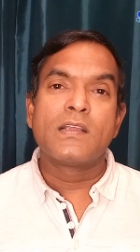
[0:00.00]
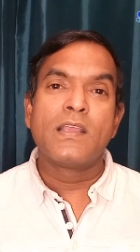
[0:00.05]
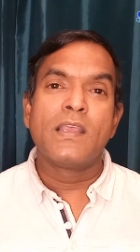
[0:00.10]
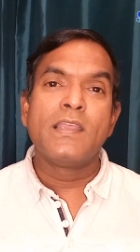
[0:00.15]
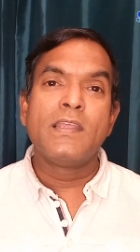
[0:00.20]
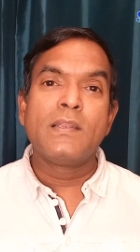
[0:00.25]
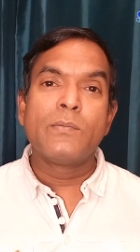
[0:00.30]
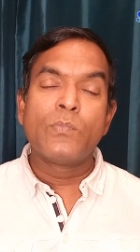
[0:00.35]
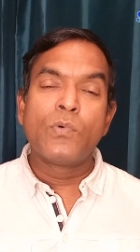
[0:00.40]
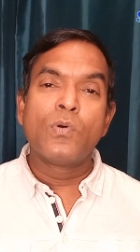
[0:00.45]

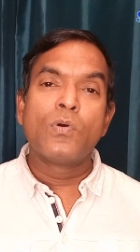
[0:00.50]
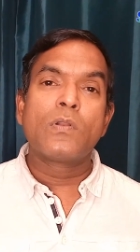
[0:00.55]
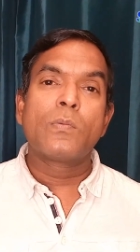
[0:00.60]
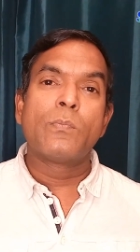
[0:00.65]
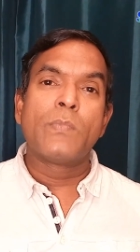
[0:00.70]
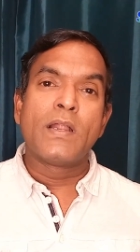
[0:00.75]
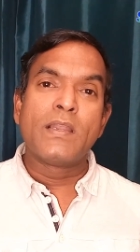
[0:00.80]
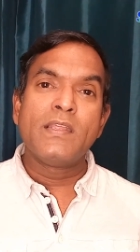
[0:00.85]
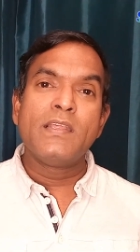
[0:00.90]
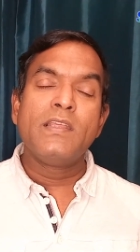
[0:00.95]
gain more
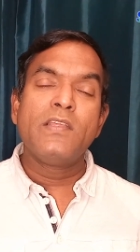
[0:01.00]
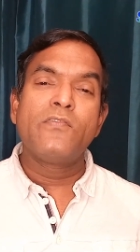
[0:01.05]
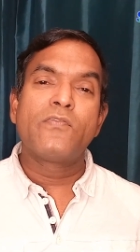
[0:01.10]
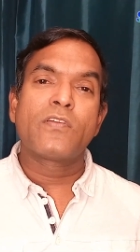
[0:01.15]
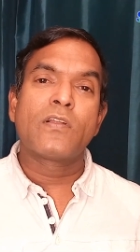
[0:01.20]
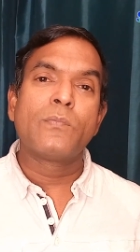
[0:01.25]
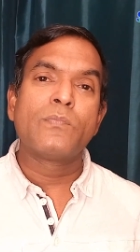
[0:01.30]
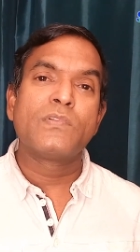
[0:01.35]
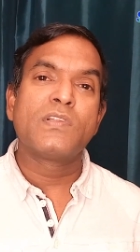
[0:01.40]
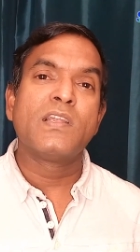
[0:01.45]
money
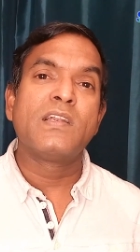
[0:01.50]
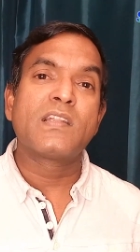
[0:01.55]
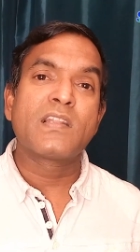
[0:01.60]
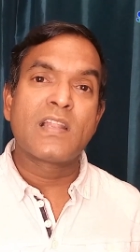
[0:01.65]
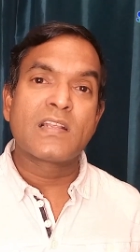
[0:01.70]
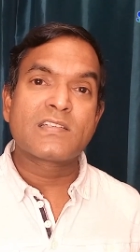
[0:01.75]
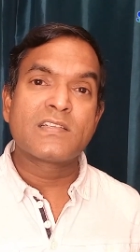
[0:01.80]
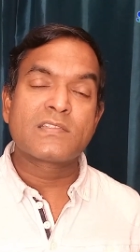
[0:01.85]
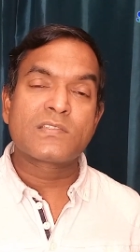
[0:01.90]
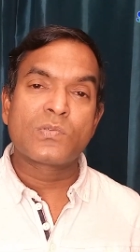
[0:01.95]
from the
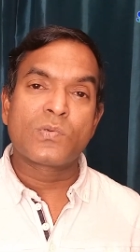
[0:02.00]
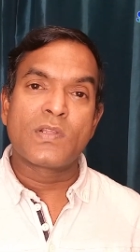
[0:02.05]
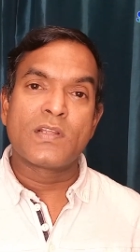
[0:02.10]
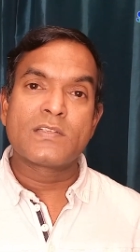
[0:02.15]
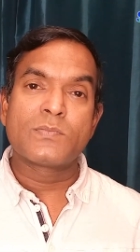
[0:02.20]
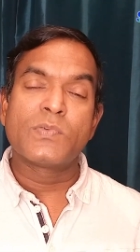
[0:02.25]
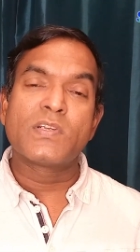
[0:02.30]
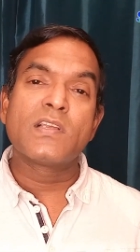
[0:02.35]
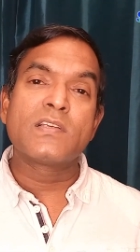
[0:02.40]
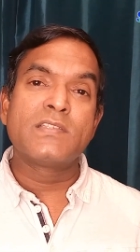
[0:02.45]
international
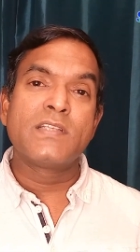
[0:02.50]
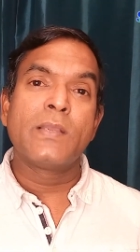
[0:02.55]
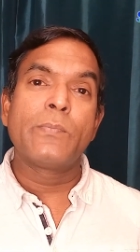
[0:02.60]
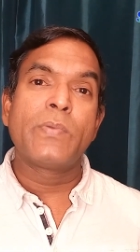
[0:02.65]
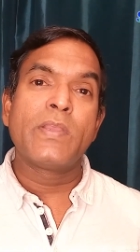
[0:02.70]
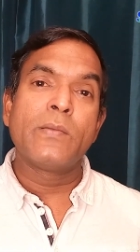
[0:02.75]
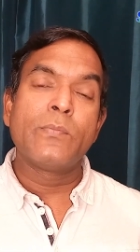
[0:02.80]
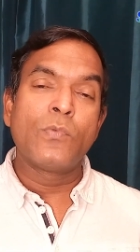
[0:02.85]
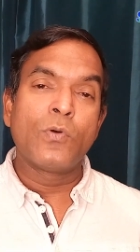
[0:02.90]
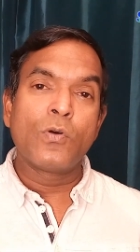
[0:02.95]
students because they
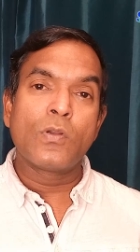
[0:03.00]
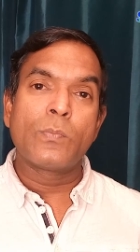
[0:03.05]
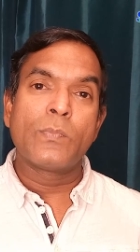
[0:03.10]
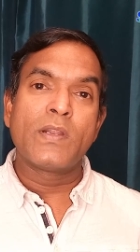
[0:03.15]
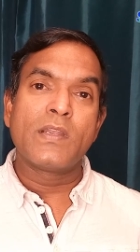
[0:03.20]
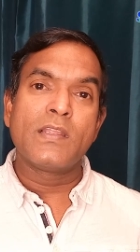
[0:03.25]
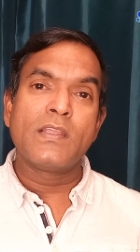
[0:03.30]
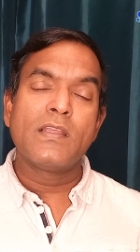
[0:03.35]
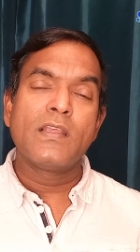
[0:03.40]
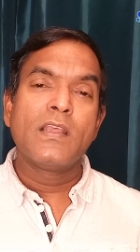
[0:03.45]
pay more
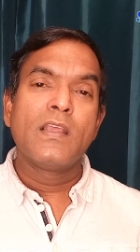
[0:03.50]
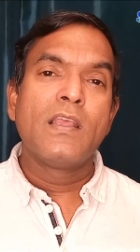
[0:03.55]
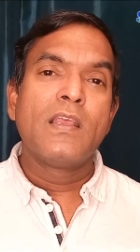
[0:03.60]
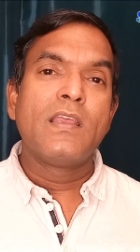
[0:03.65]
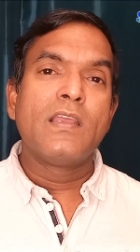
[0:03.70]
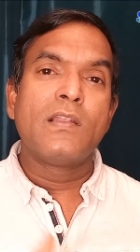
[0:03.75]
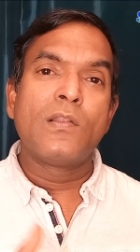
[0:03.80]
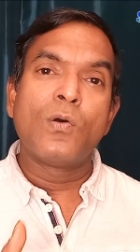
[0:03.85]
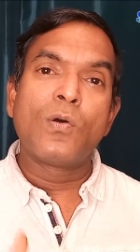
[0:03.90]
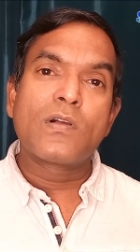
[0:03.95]
money.
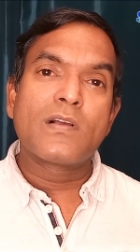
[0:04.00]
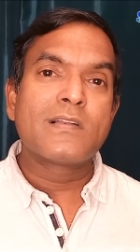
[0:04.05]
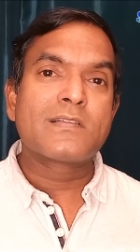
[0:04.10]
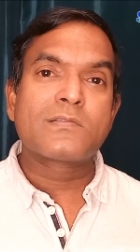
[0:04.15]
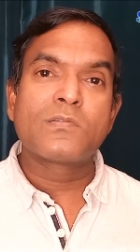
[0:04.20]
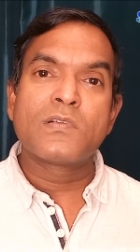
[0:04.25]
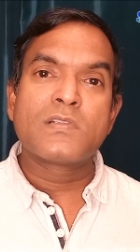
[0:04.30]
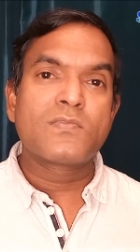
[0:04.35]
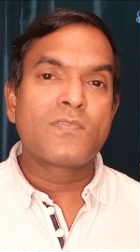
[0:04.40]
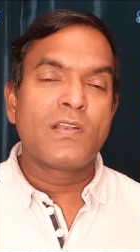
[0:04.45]
Local
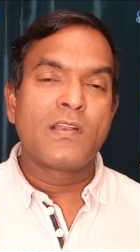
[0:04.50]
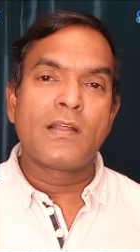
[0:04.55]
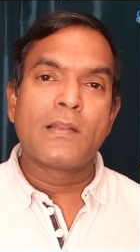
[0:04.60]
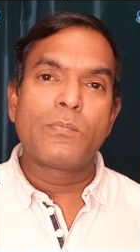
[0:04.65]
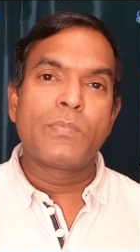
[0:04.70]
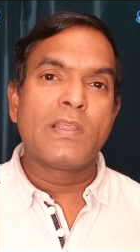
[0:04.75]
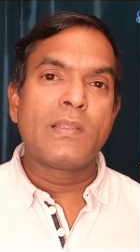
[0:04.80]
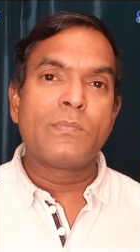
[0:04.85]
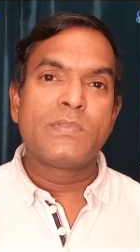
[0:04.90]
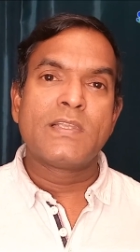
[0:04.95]
students will
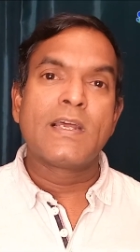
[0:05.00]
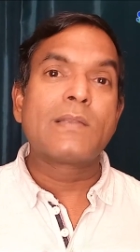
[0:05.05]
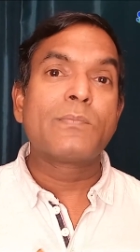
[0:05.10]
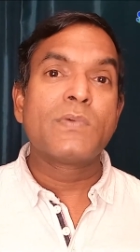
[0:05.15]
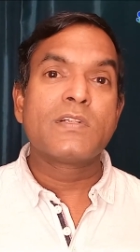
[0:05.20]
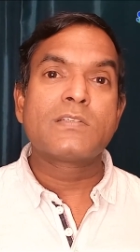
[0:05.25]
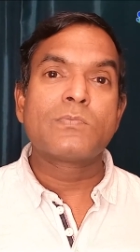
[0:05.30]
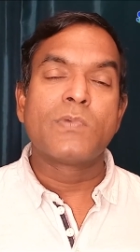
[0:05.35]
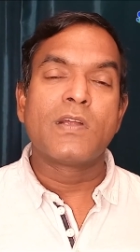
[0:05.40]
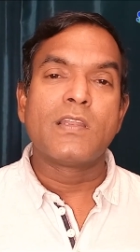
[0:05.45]
not pay that
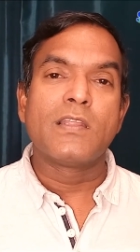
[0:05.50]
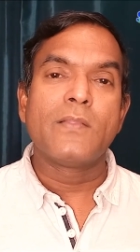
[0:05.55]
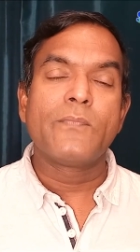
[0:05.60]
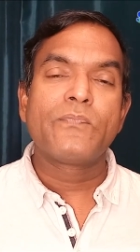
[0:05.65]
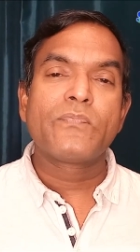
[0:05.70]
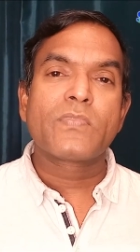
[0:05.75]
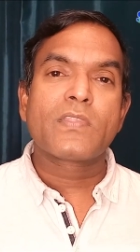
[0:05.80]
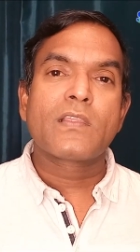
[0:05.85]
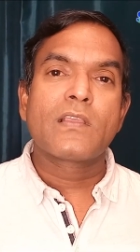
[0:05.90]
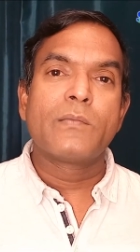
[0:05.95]
much
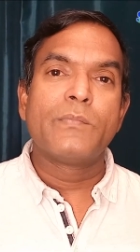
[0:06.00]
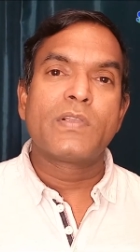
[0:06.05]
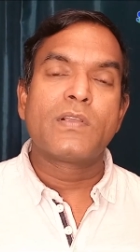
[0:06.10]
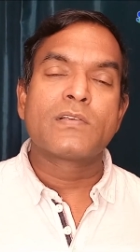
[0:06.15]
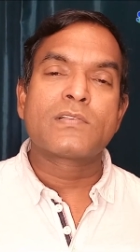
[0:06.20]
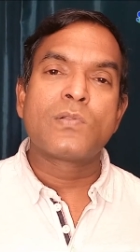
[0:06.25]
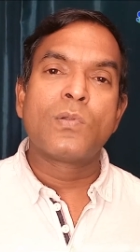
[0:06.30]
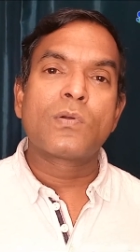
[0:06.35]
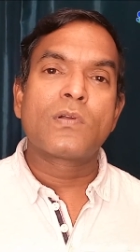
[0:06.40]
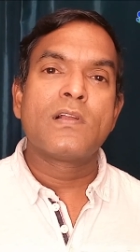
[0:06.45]
money
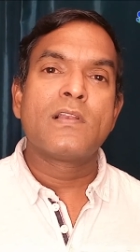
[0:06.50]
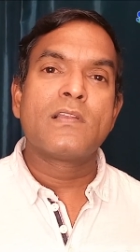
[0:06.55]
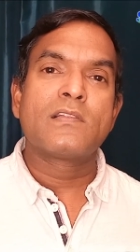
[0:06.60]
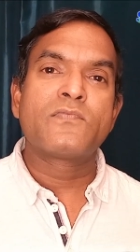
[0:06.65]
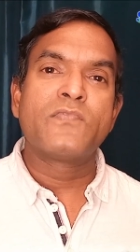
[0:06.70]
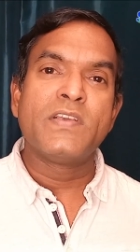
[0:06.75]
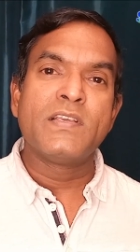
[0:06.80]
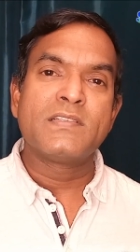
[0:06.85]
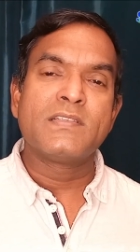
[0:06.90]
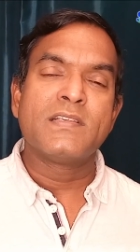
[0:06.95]
because local
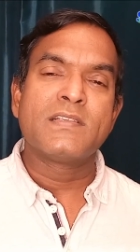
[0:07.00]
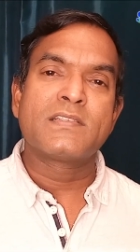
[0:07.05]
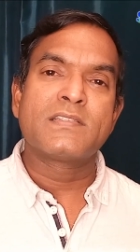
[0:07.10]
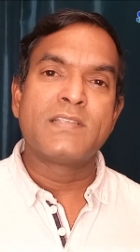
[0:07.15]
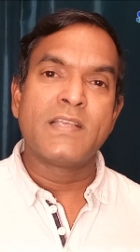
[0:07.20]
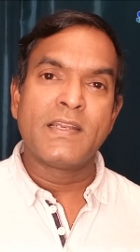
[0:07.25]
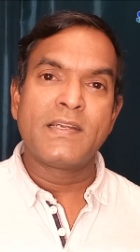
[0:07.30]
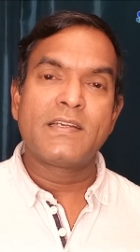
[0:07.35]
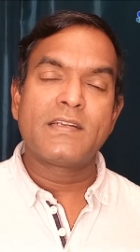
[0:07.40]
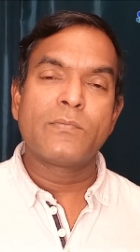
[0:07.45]
fees is
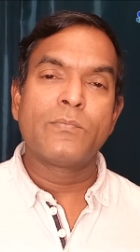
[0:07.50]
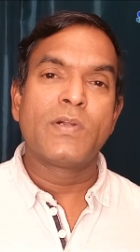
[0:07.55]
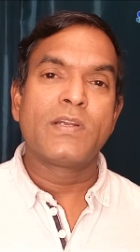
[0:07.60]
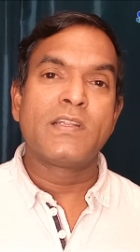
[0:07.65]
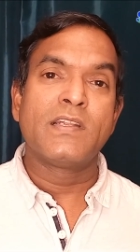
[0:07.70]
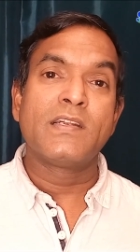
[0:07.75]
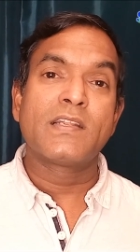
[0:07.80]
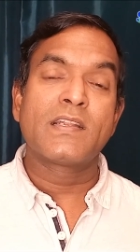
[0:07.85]
set, but